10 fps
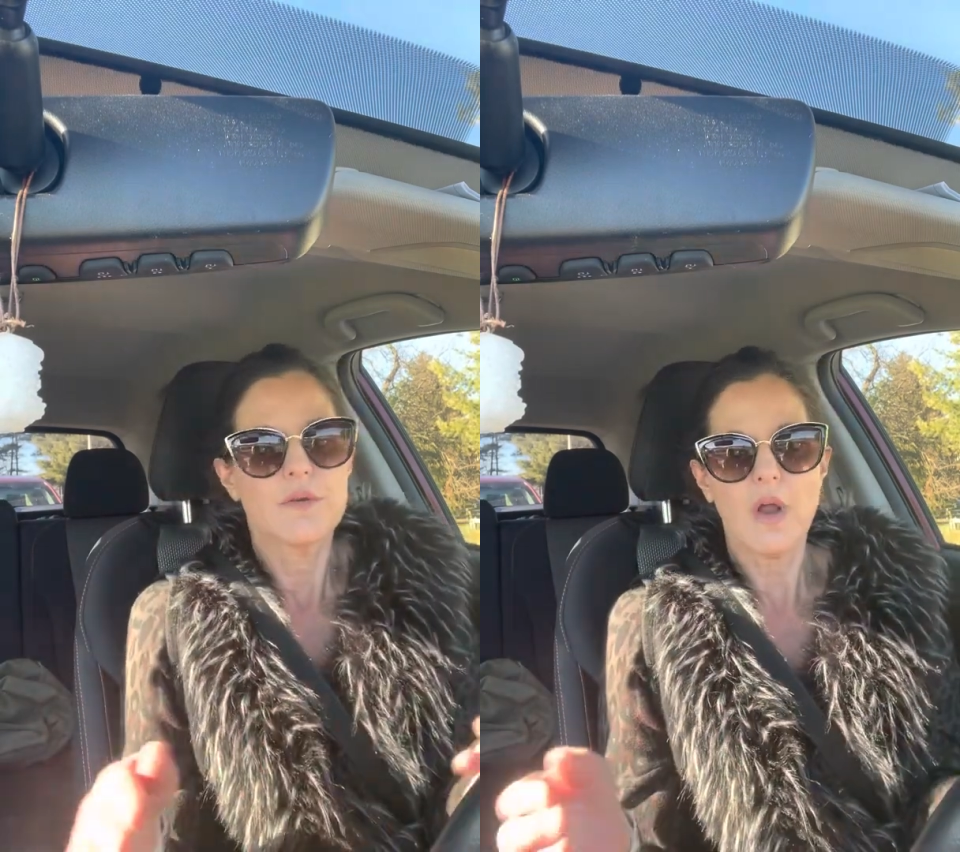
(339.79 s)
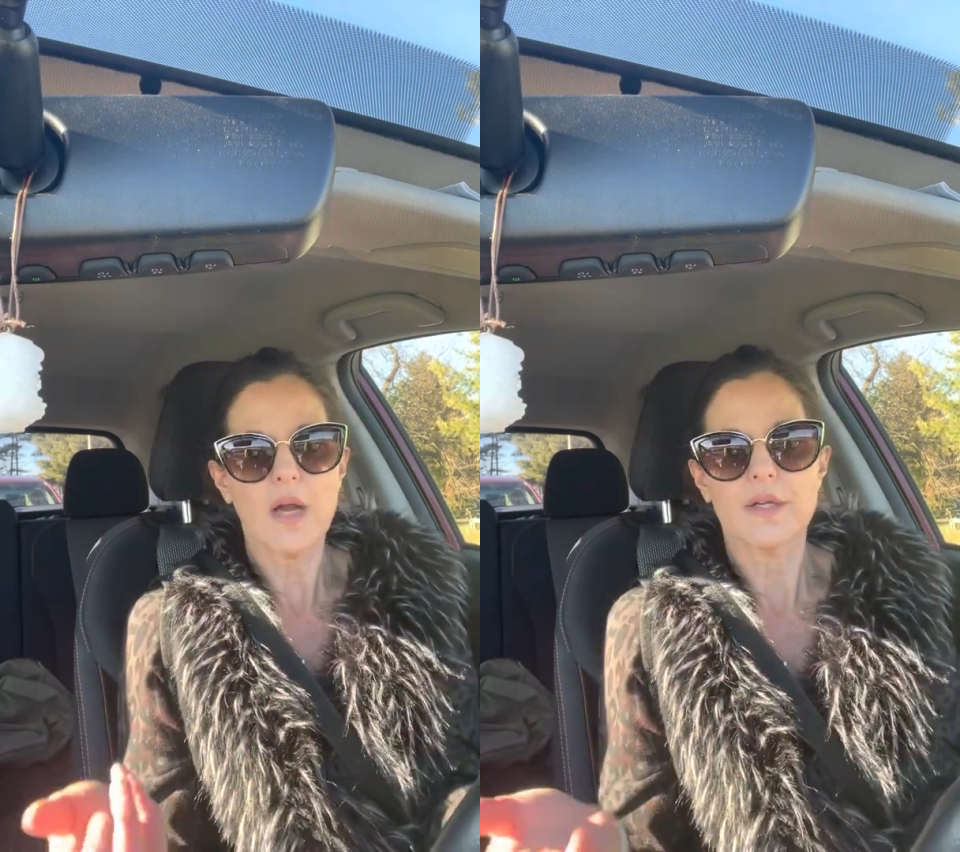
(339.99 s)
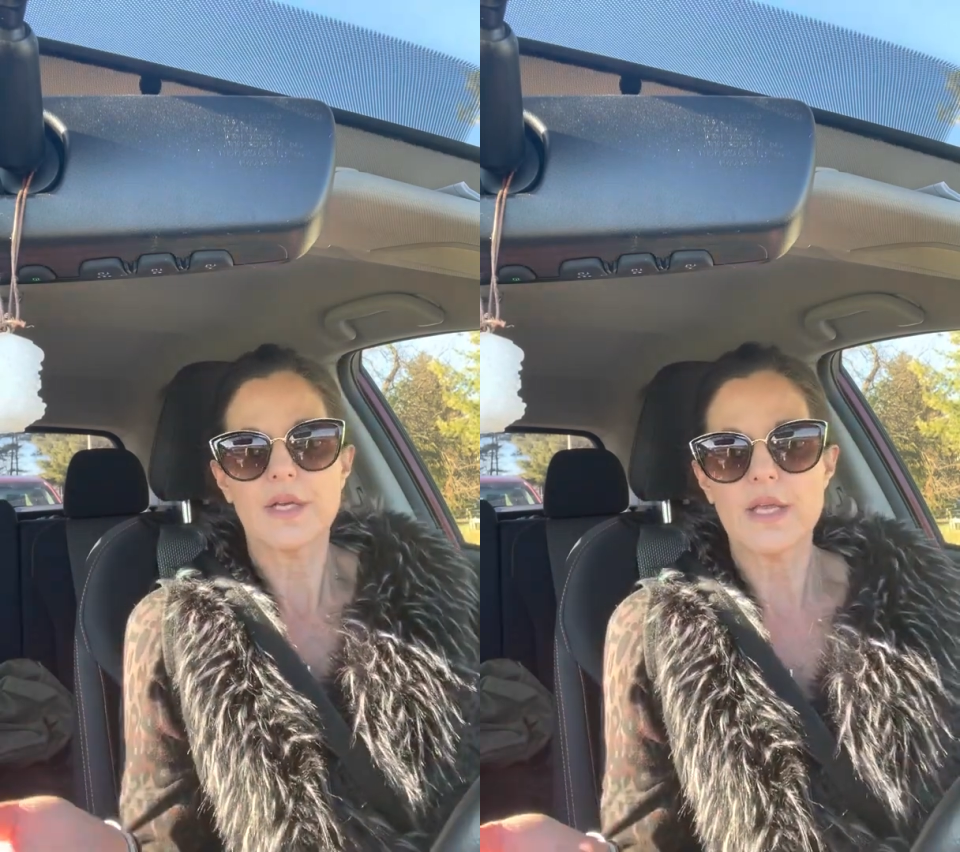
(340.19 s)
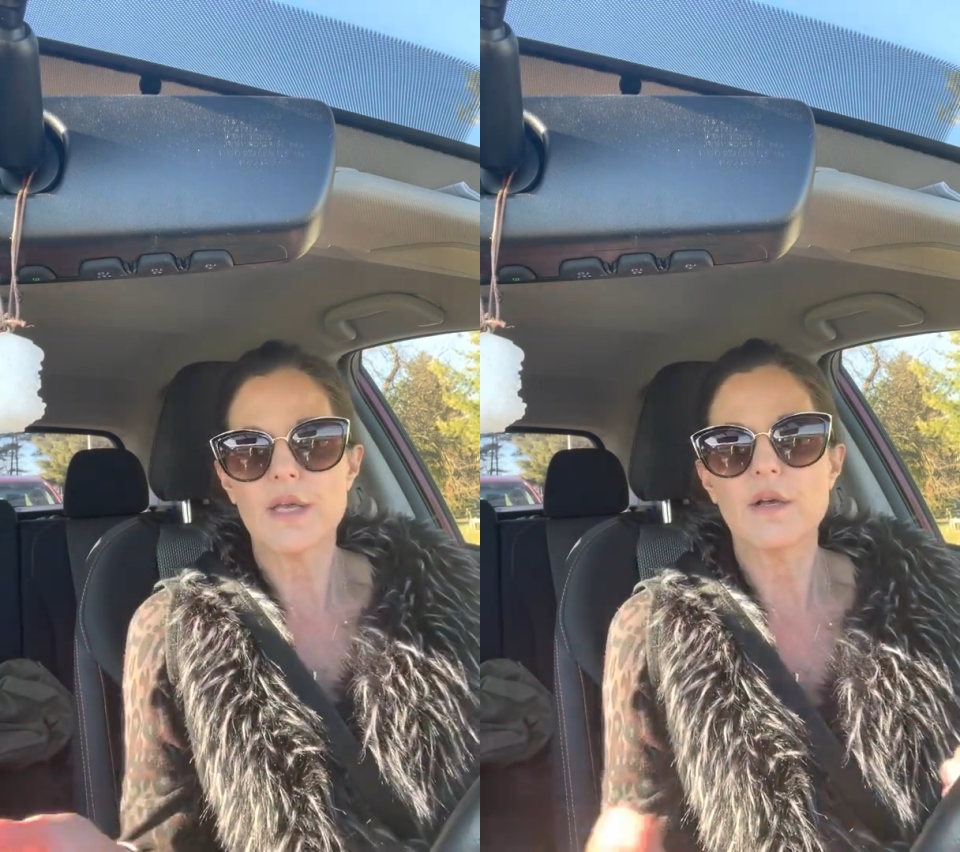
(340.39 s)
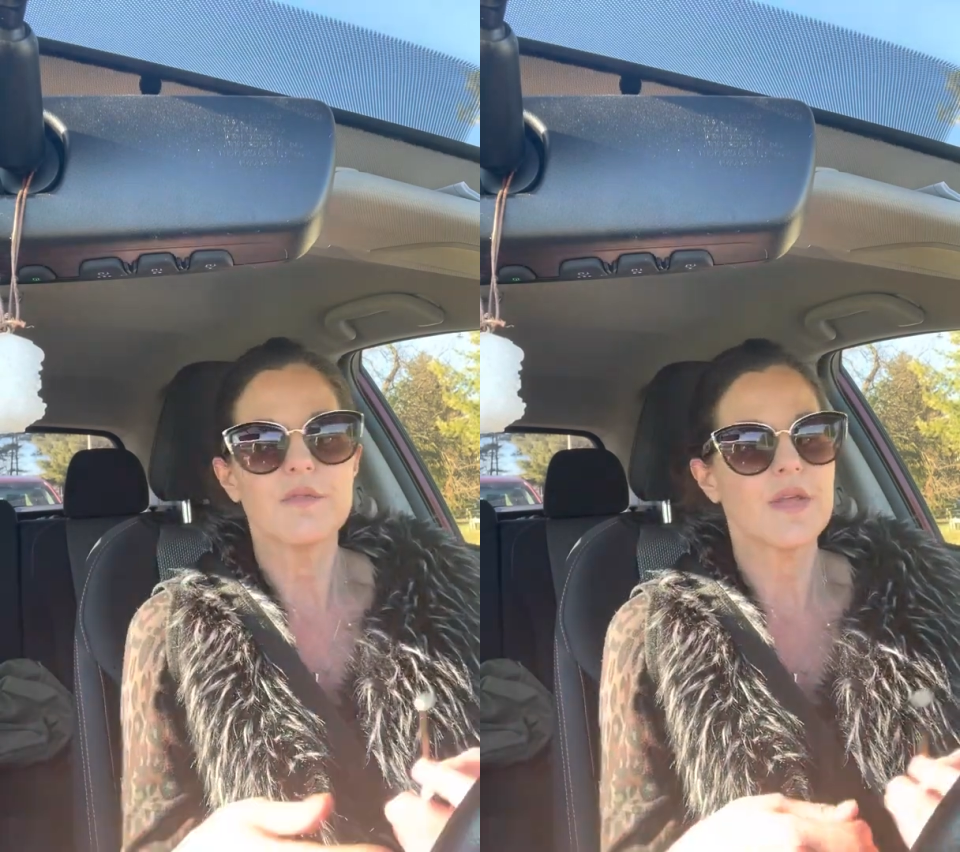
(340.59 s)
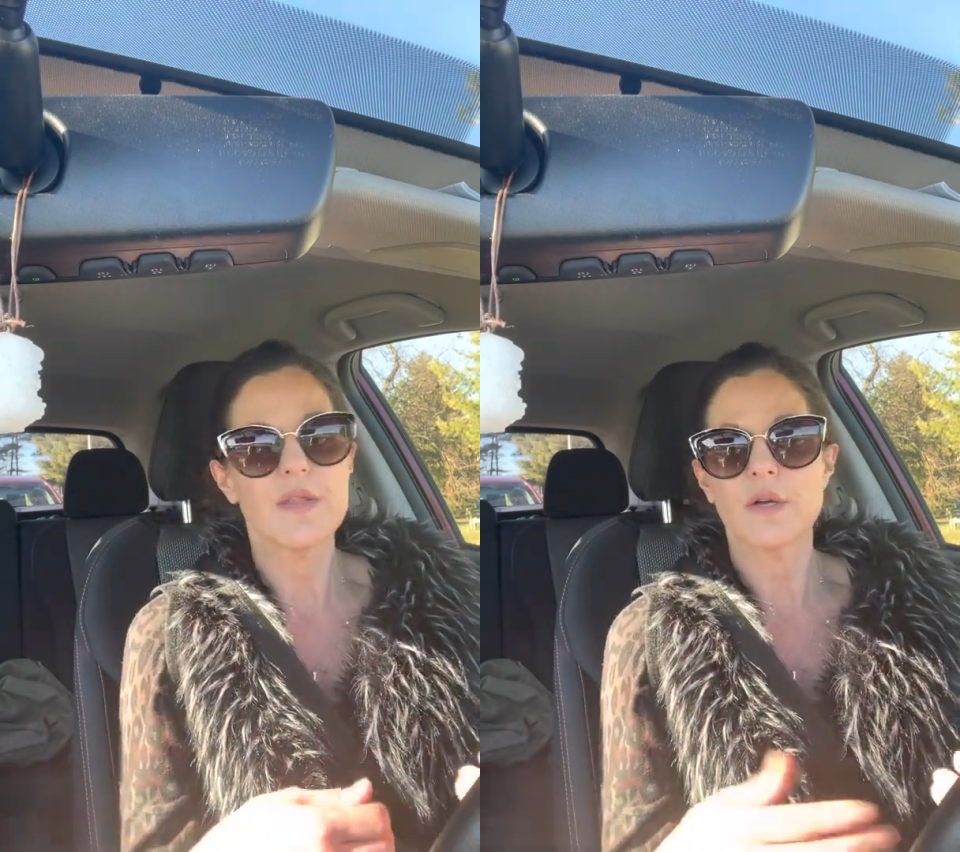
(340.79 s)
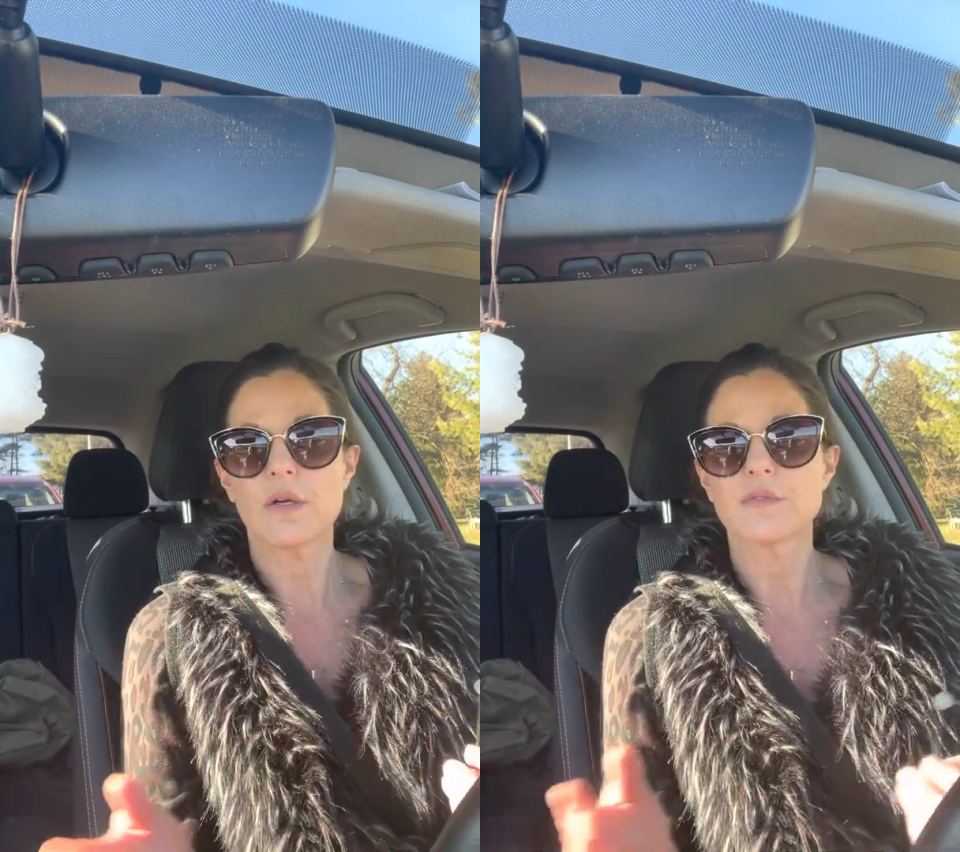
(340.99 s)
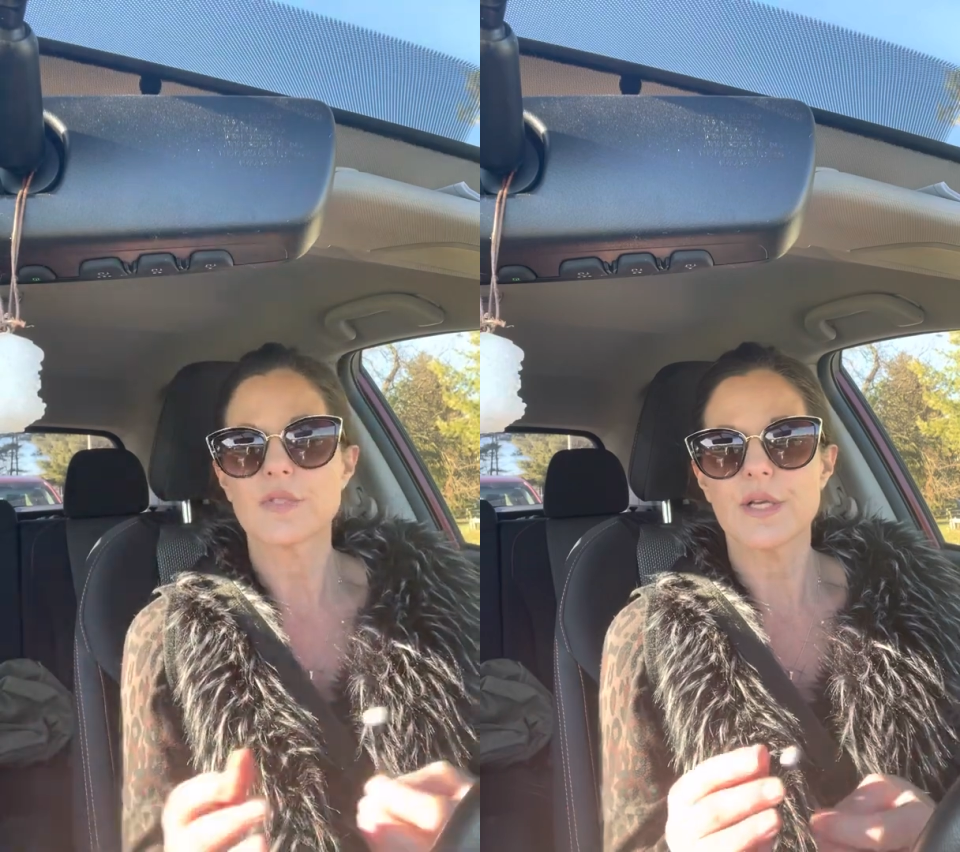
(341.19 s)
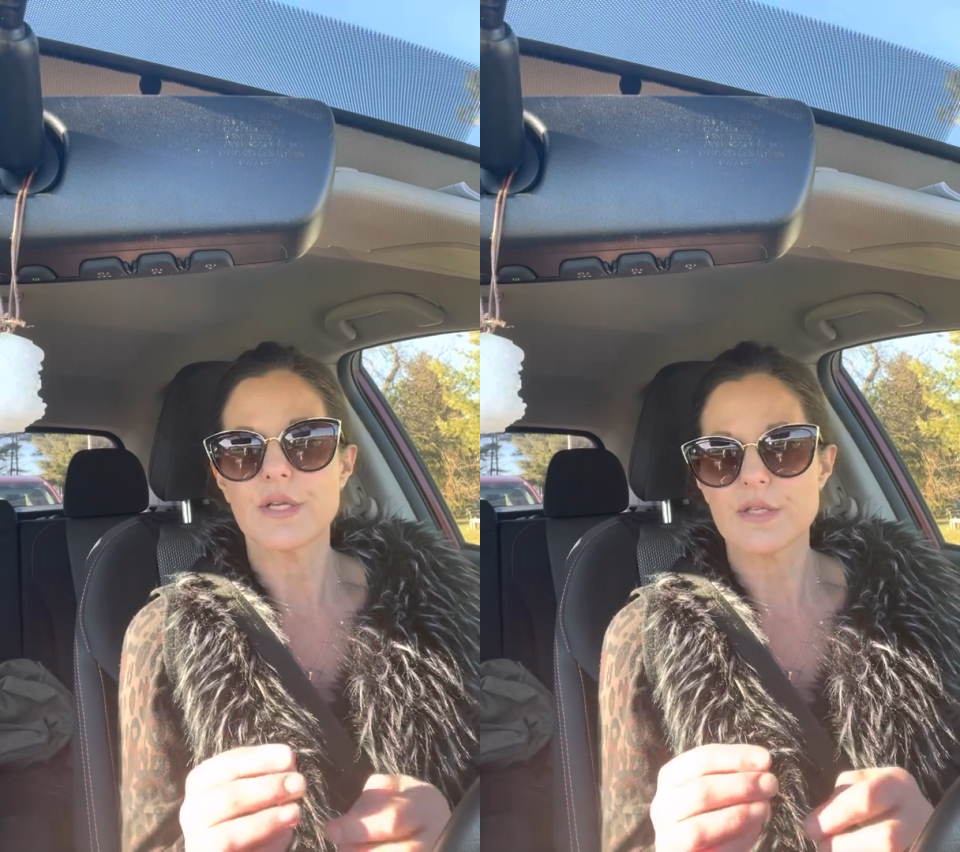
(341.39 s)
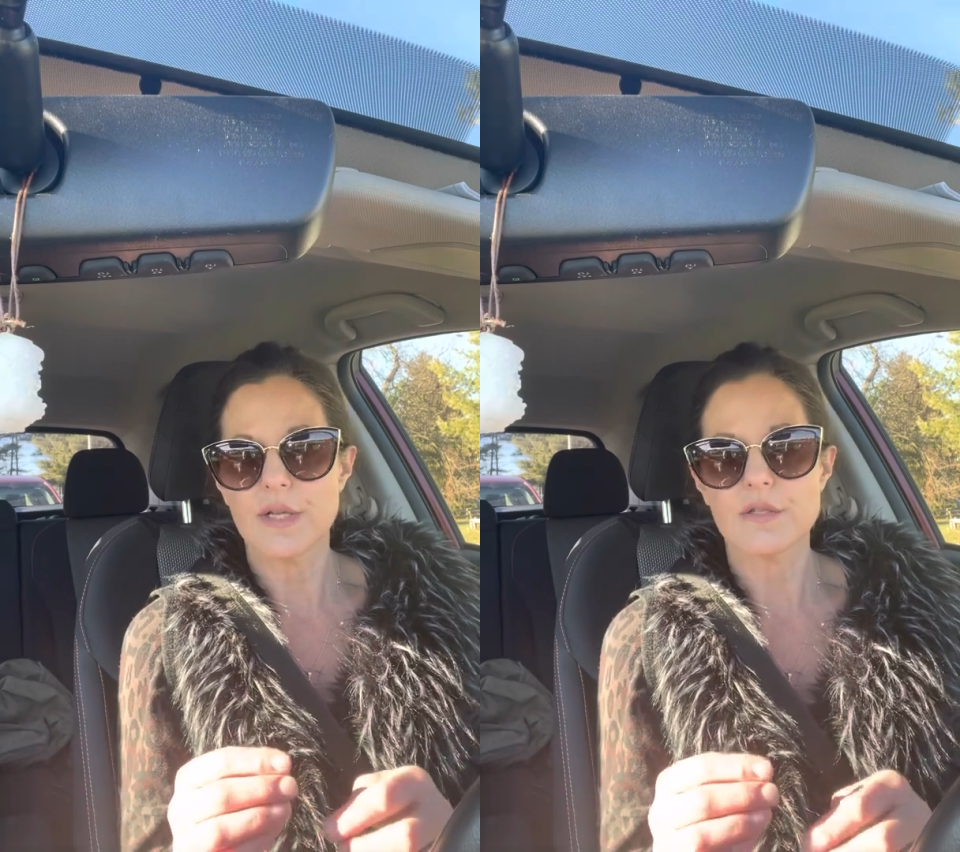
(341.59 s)
not going to give, and then all of a sudden
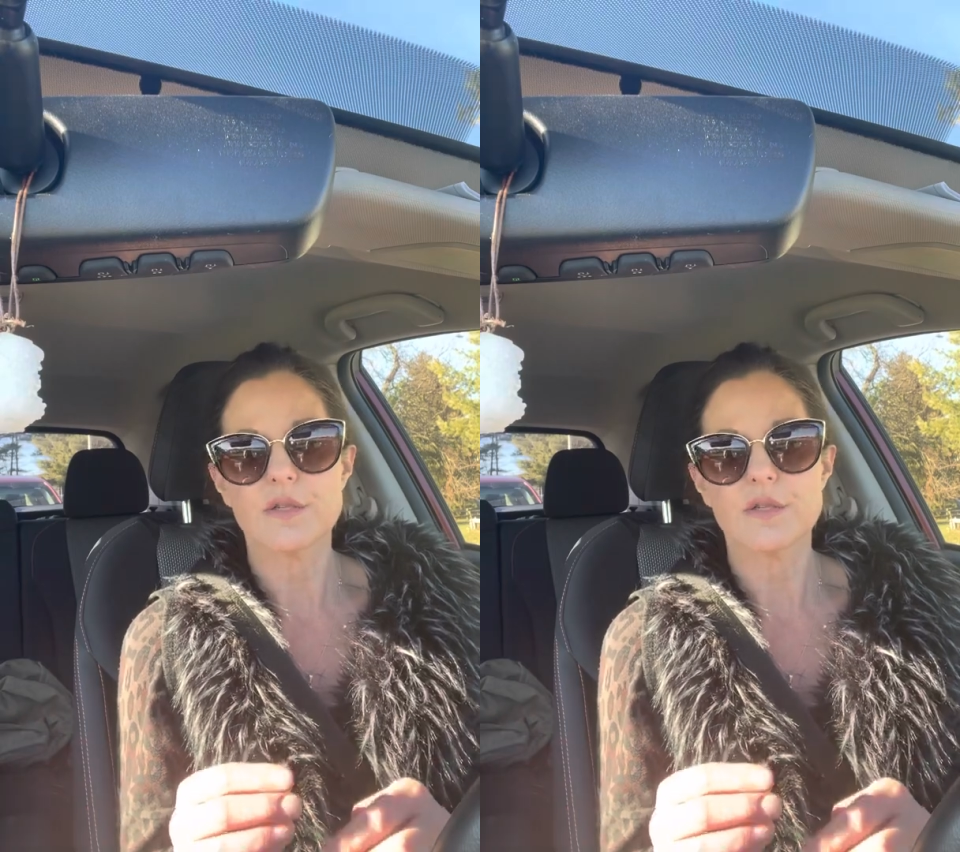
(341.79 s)
it does.